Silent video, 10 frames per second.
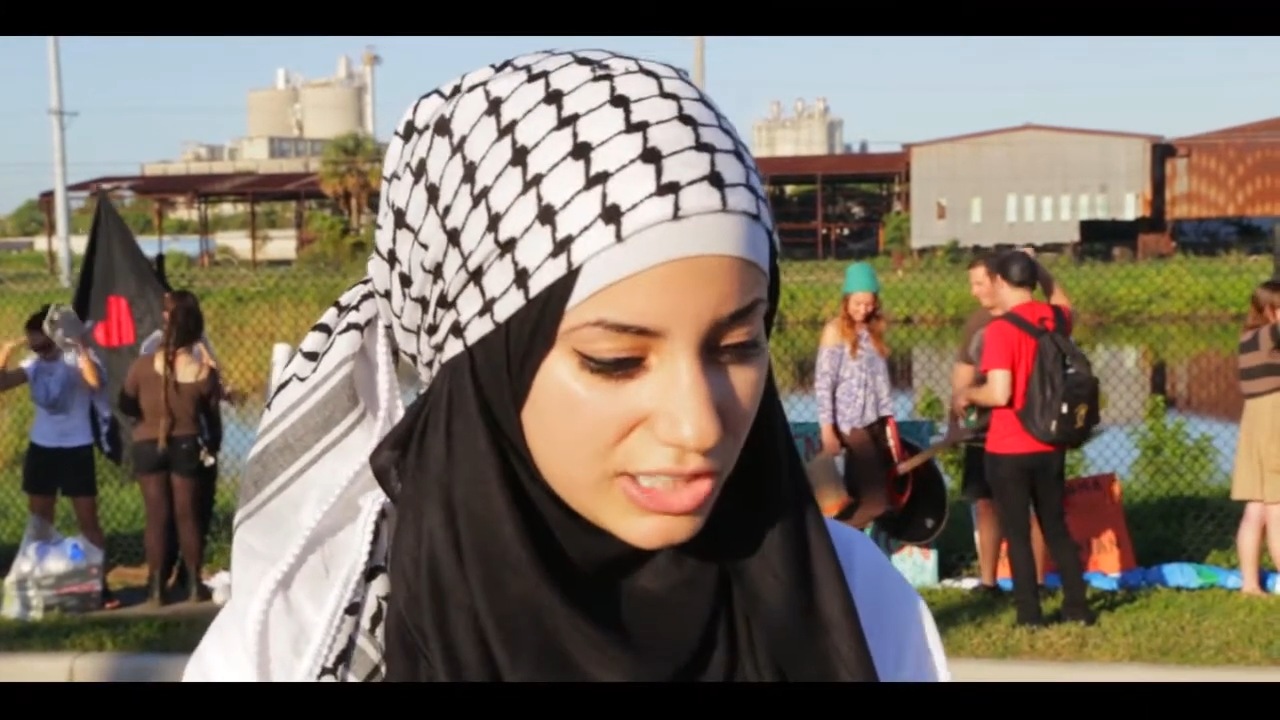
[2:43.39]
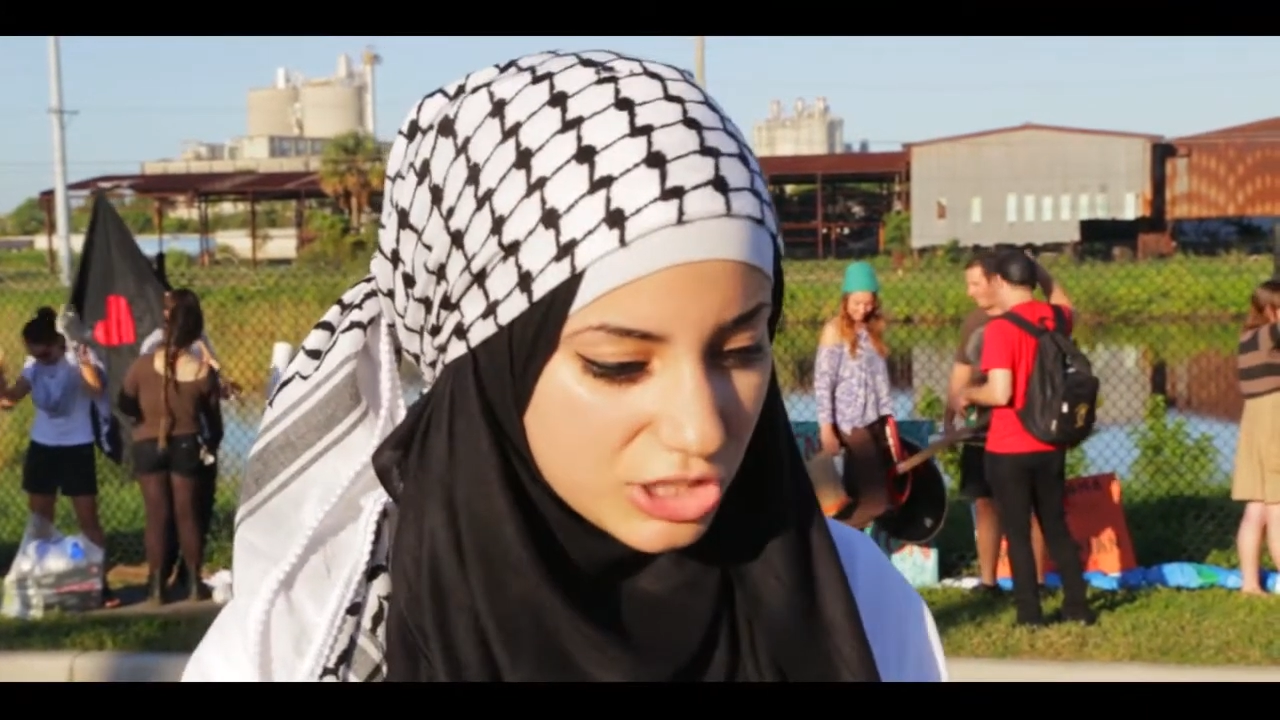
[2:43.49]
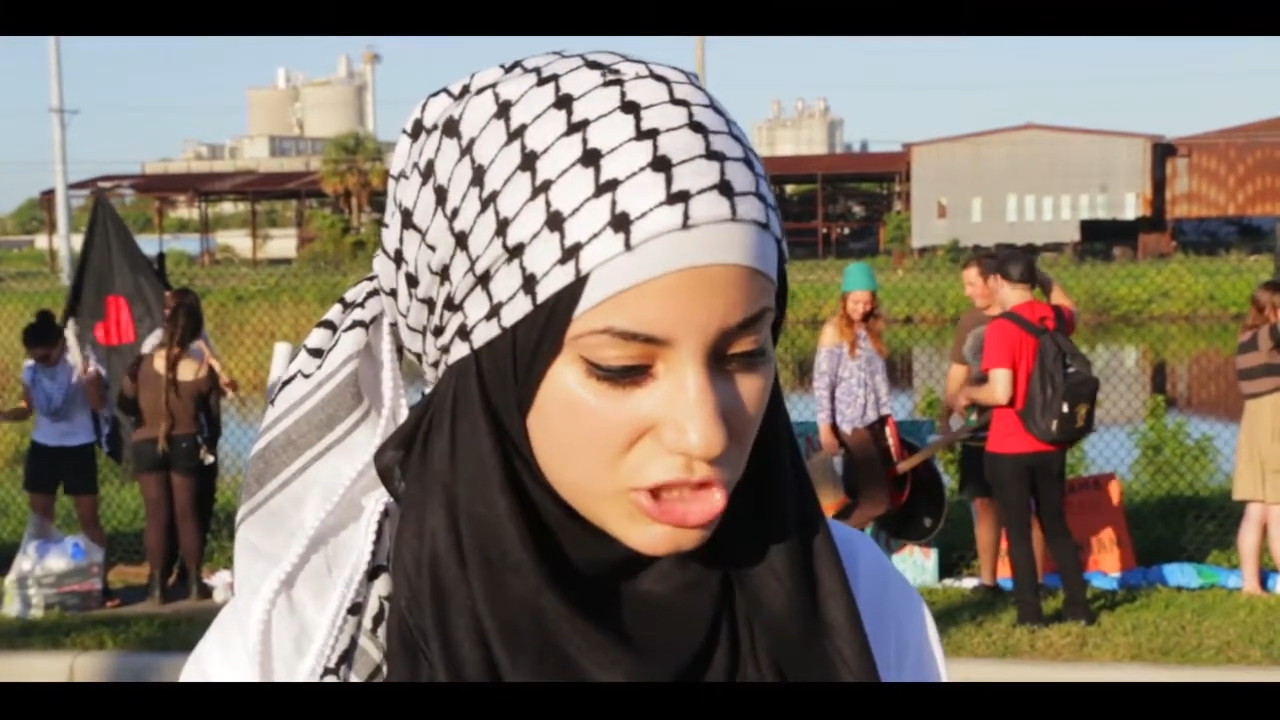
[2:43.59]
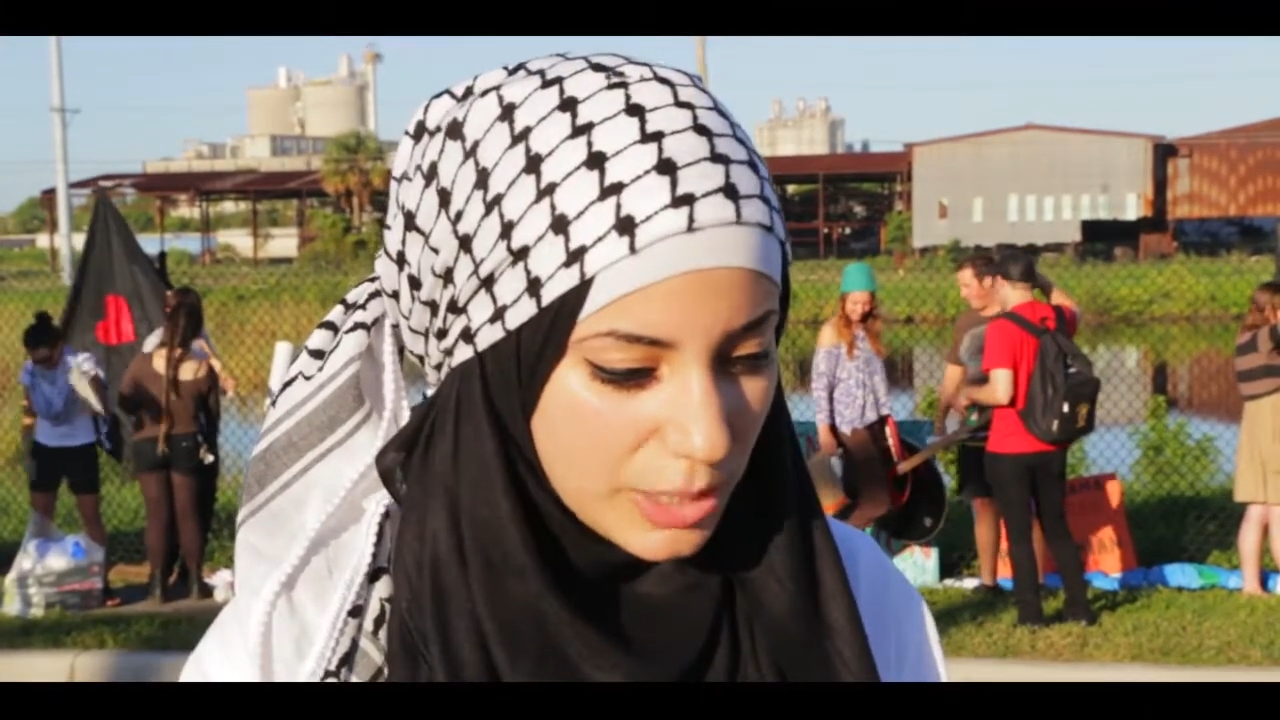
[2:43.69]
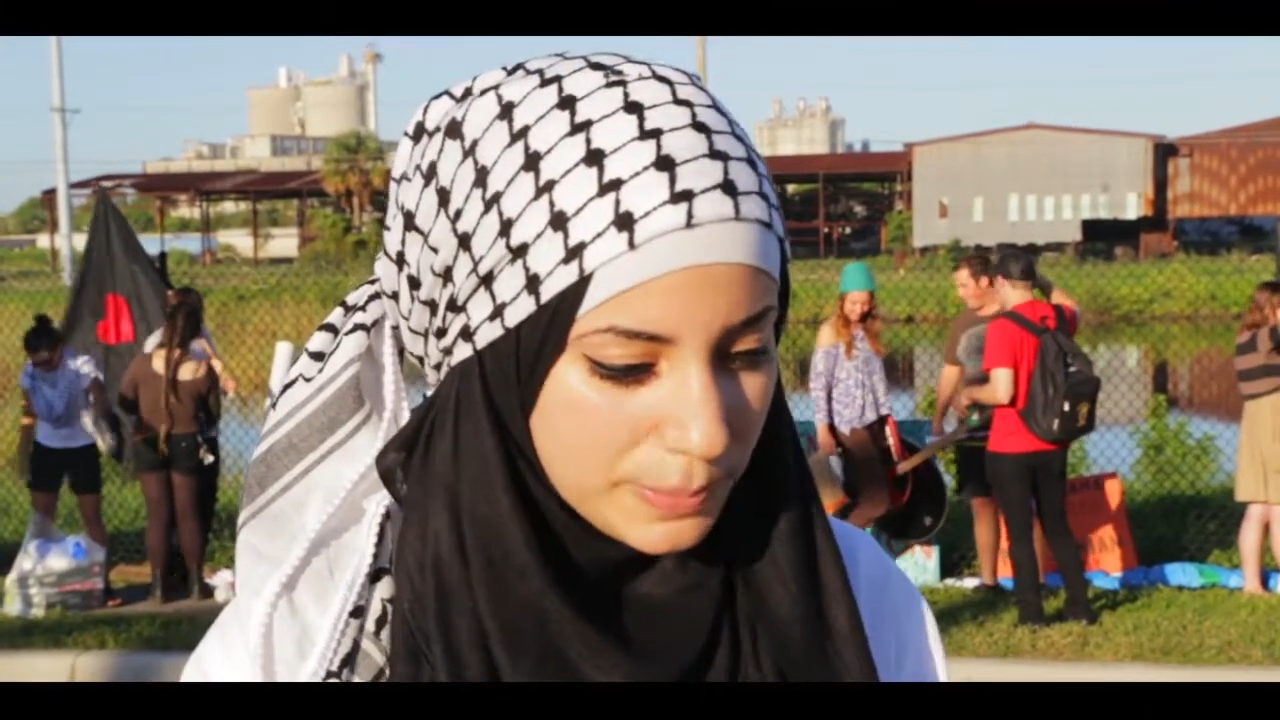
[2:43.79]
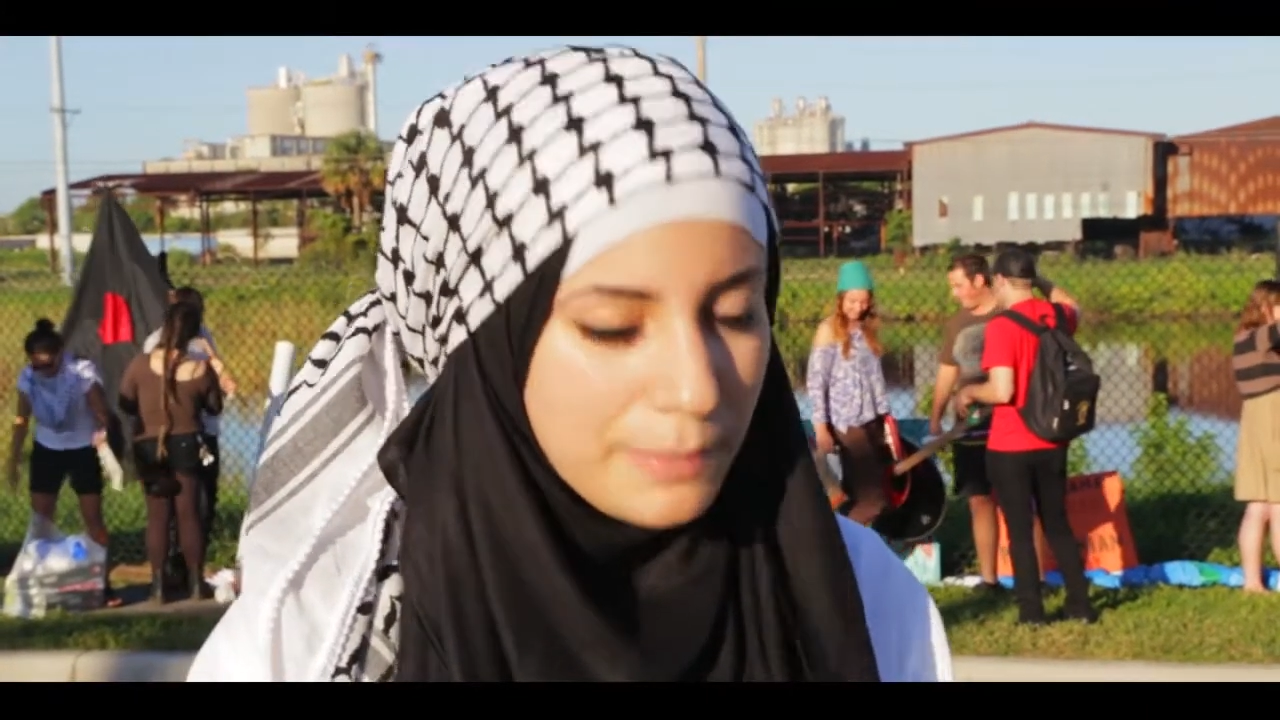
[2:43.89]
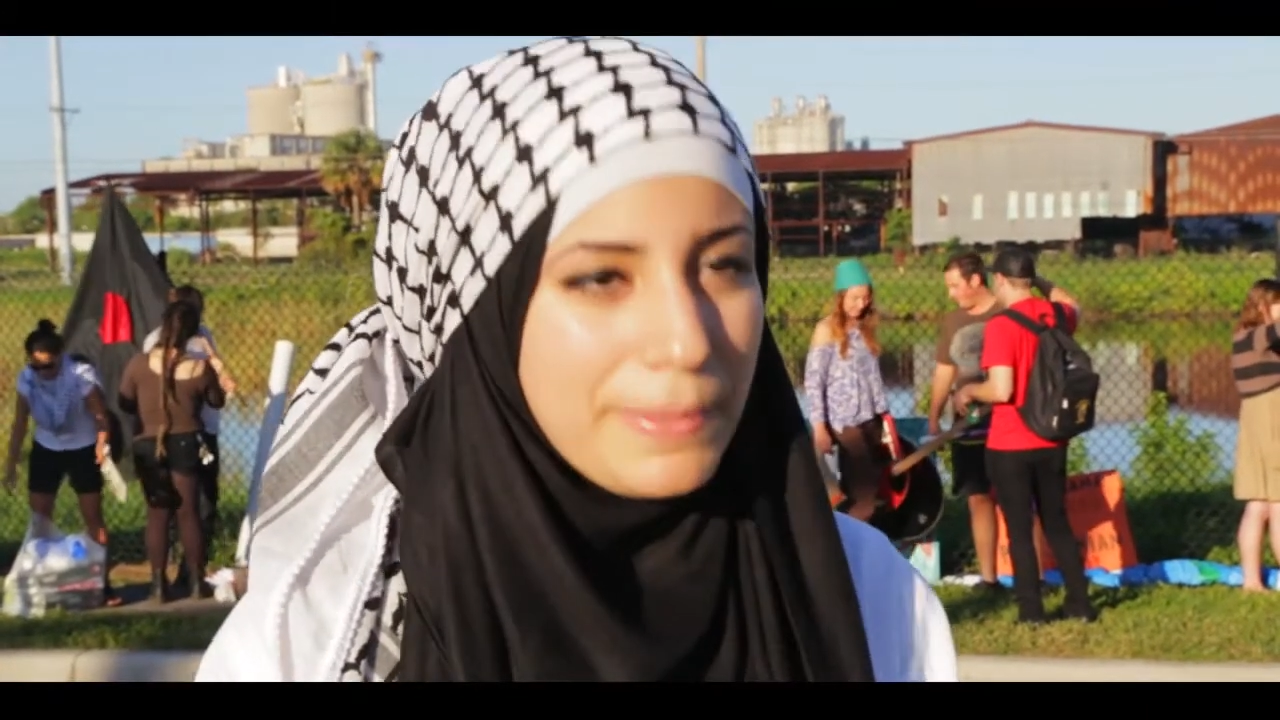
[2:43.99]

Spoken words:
shipped and